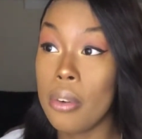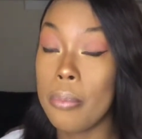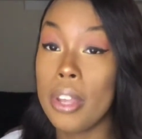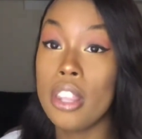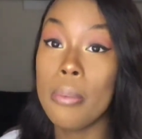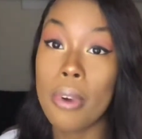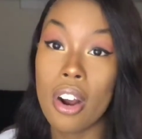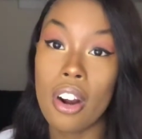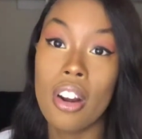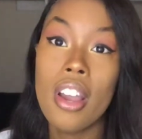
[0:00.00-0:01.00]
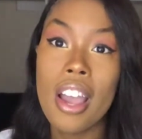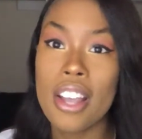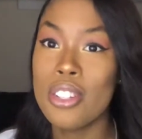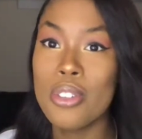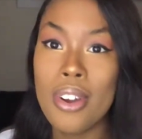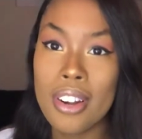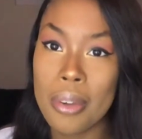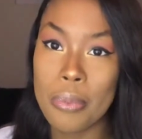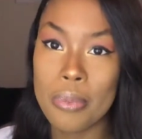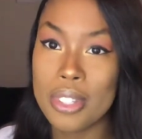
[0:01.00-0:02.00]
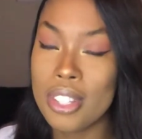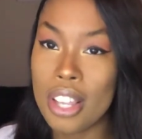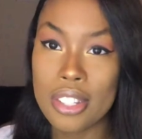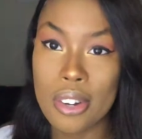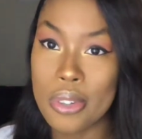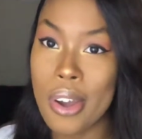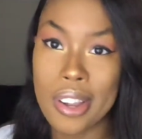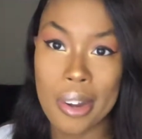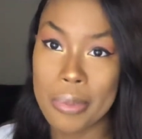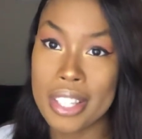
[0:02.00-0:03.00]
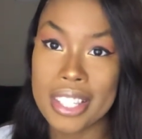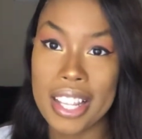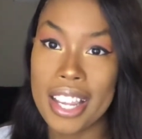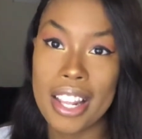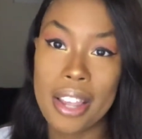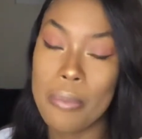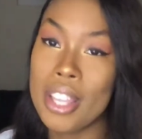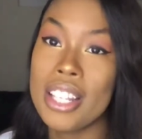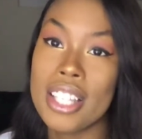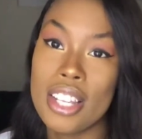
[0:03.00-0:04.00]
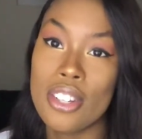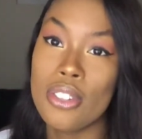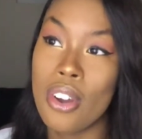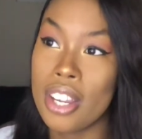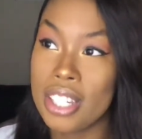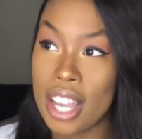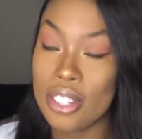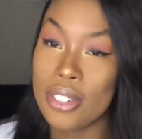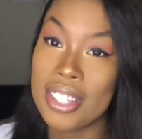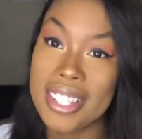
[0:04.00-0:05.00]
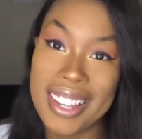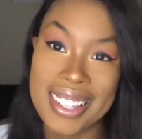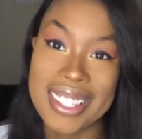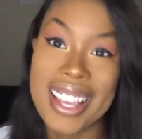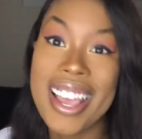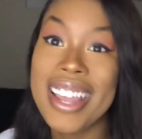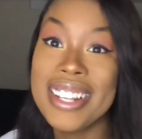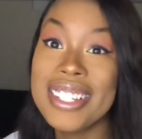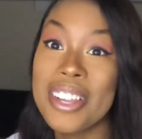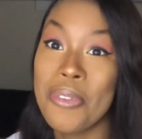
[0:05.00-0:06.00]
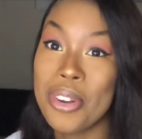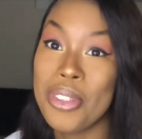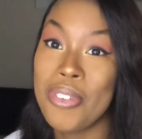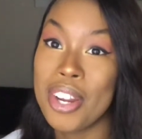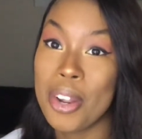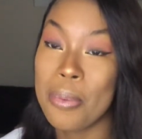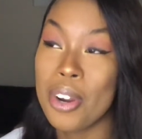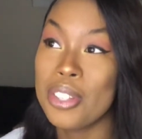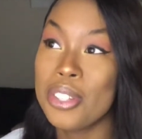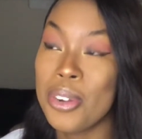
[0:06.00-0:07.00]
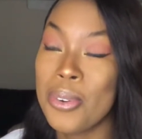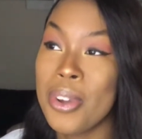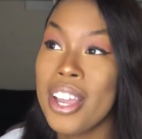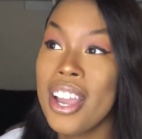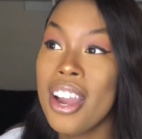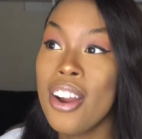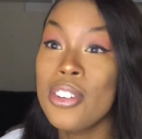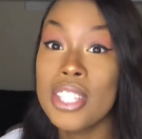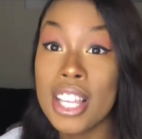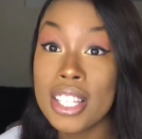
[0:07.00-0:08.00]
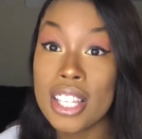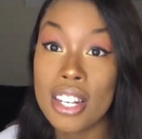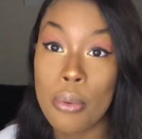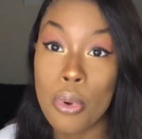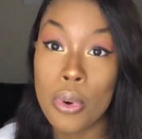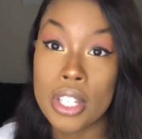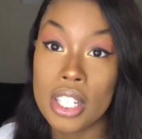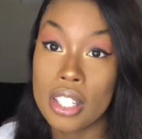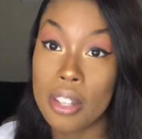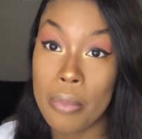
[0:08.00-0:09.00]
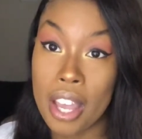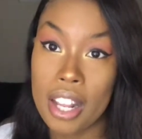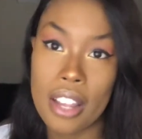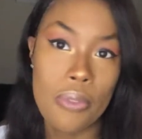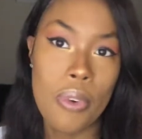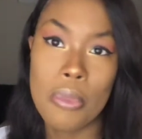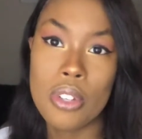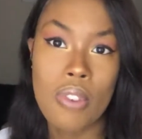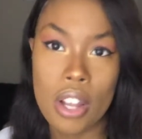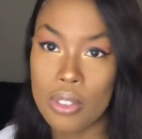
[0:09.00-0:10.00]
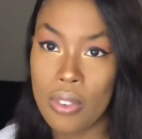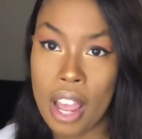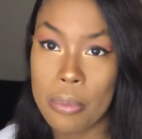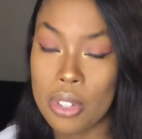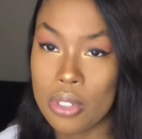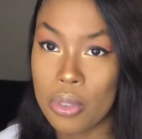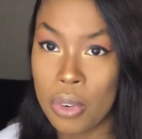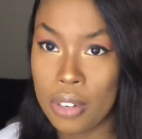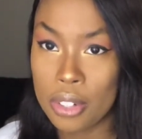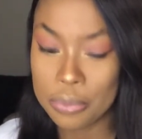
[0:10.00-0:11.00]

in the bar. I start talking up this lady. Like, me and this lady start talking. She has her sons, and this is like one of the funnier parts. So her sons end up noticing somebody like from the Toronto Raptors or whatever,